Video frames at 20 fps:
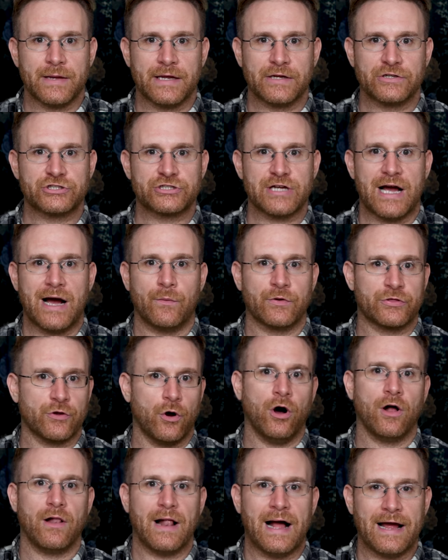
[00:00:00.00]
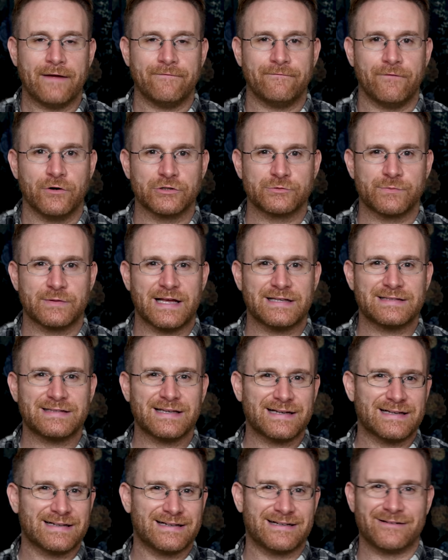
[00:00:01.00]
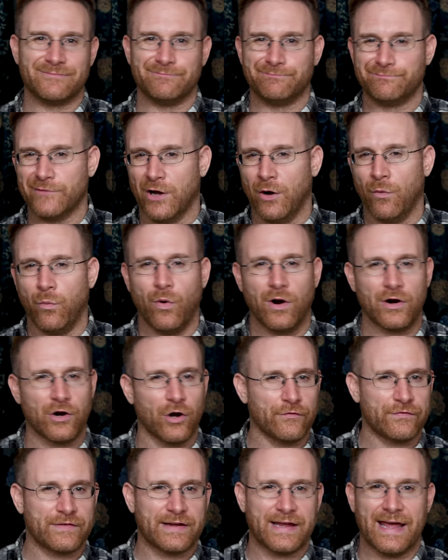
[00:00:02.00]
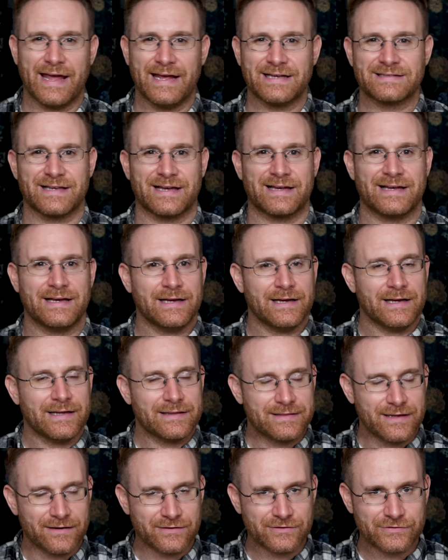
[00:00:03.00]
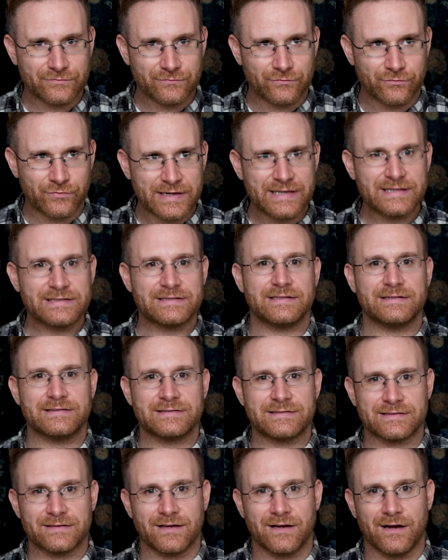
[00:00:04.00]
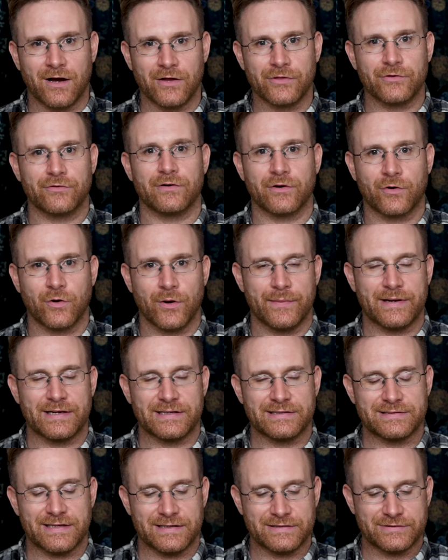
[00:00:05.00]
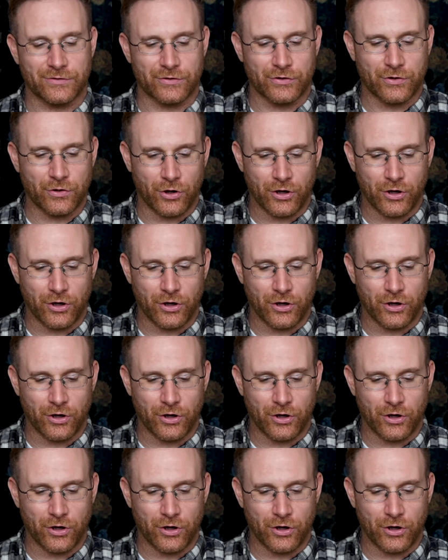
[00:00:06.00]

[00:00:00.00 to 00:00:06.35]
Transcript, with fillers: being shot with all iPhones, but that's like a one-off case. Like, there's reasons other equipment exists, so to